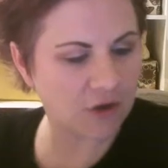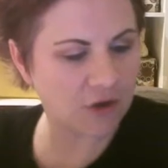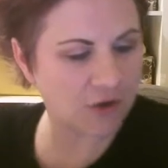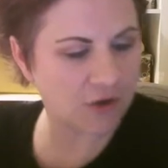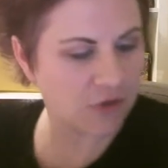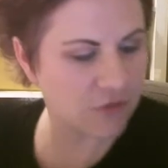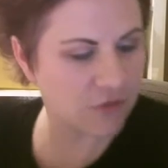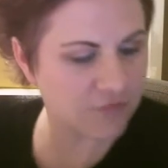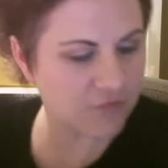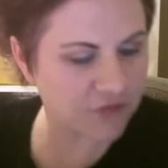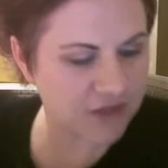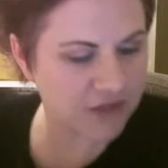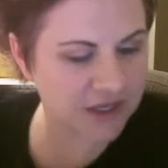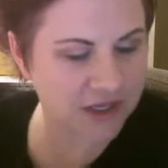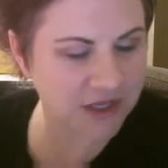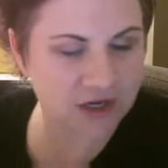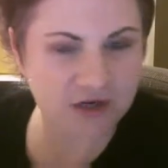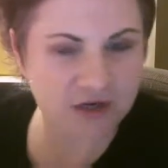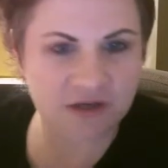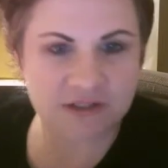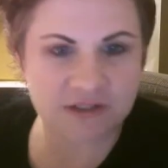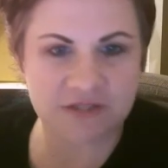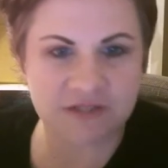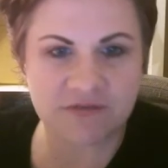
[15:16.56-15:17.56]
Over the
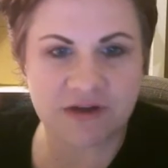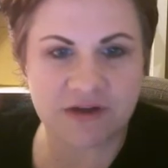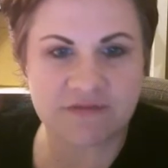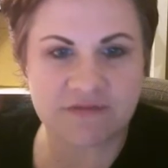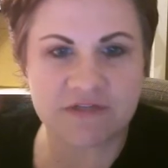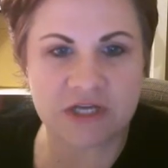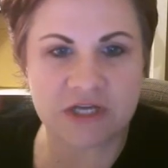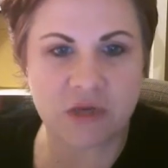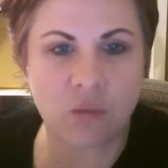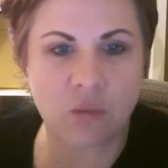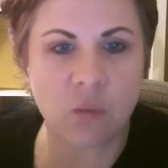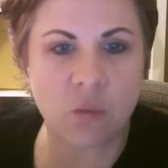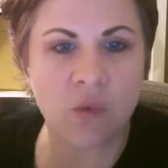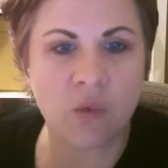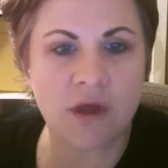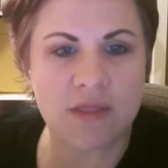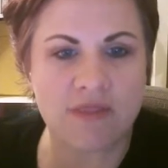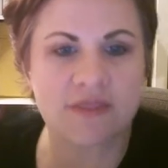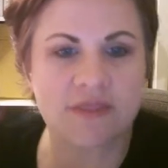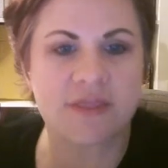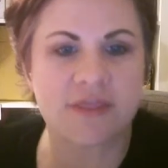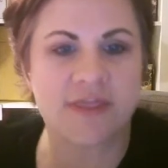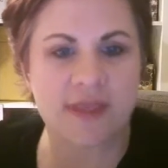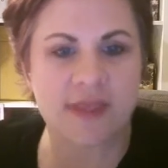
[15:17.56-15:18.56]
years, if I've done
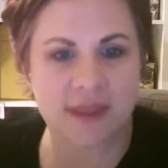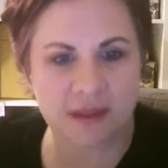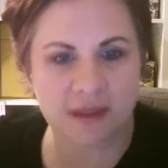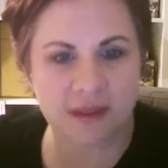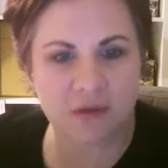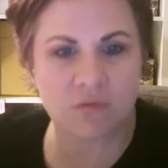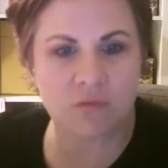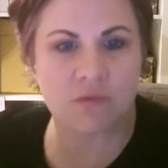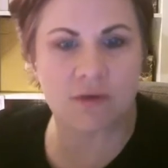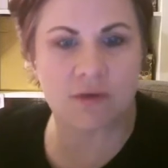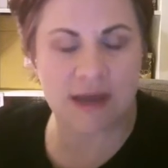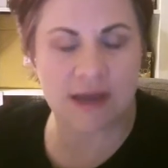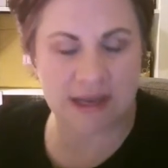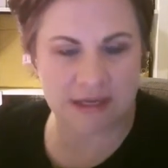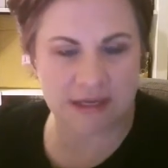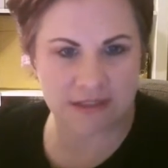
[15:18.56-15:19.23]
one thing right,